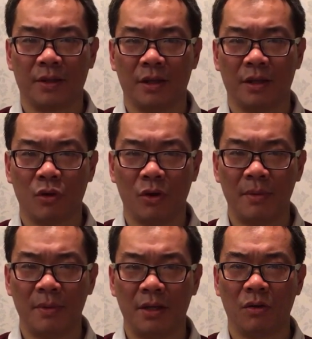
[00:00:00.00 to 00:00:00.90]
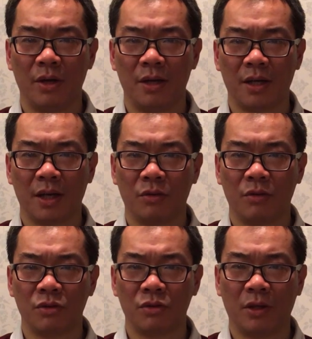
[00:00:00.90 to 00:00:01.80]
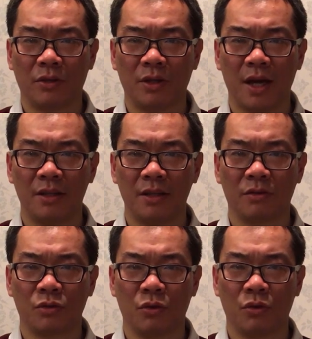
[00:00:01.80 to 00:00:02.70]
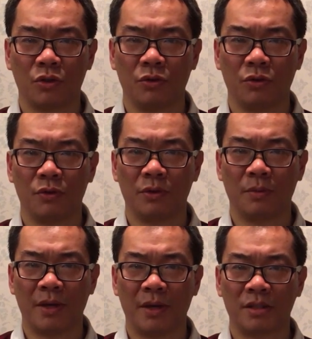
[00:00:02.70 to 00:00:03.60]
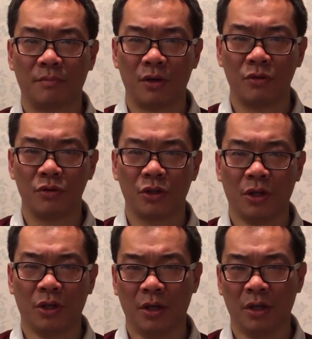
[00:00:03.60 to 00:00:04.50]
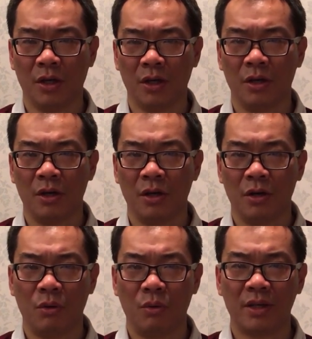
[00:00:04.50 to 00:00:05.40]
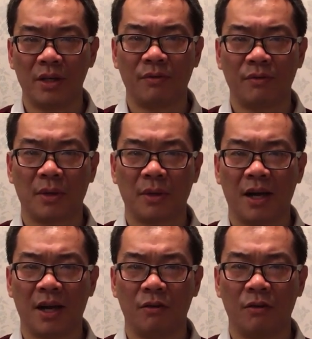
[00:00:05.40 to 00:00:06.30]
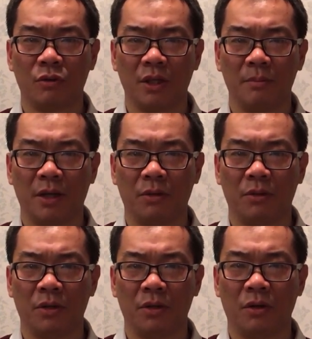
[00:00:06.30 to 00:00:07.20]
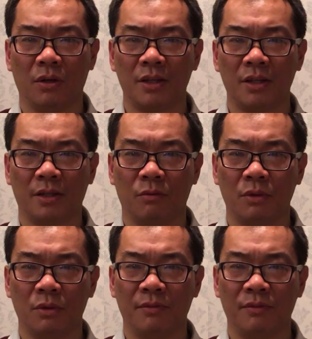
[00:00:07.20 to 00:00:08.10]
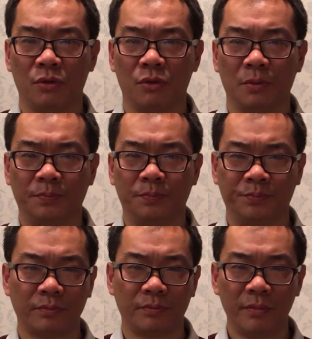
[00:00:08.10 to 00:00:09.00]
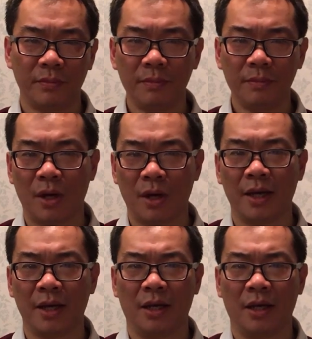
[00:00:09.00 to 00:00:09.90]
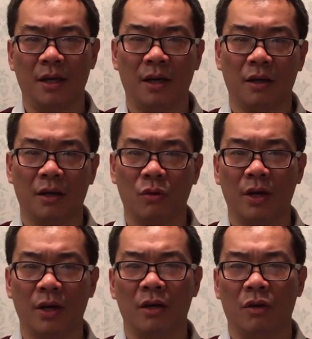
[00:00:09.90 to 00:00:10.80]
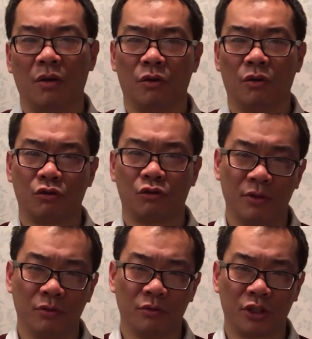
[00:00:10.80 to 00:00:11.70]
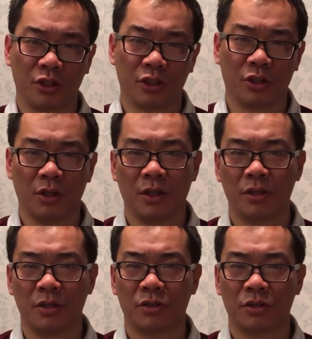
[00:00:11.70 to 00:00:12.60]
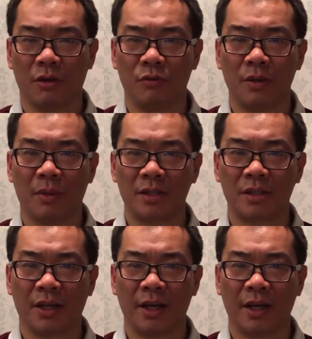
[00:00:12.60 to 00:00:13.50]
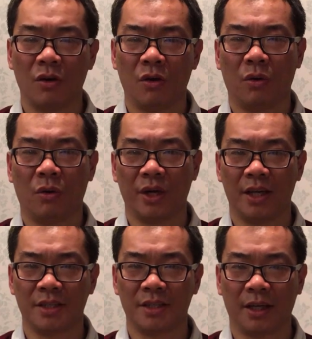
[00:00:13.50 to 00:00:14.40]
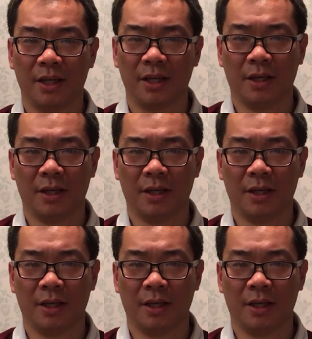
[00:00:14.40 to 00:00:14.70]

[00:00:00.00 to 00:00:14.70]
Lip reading: An employment lawyer can also be on hand to talk you through the best approach. Always think about how your email or letter will be viewed by a lawyer or tribunal judge, so avoid mudslinging or hearsay.